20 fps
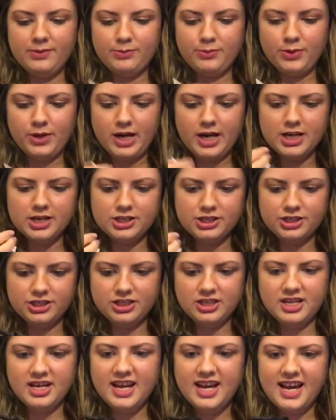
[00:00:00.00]
brush.
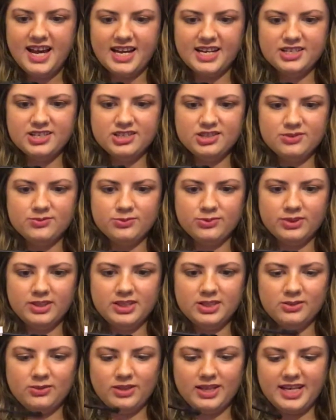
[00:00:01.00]
I just really
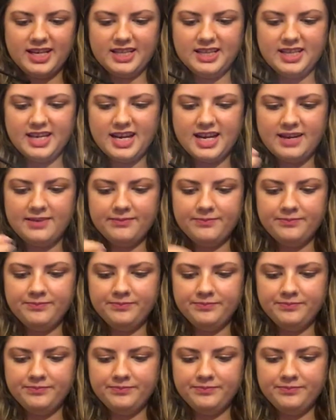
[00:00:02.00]
don't like that.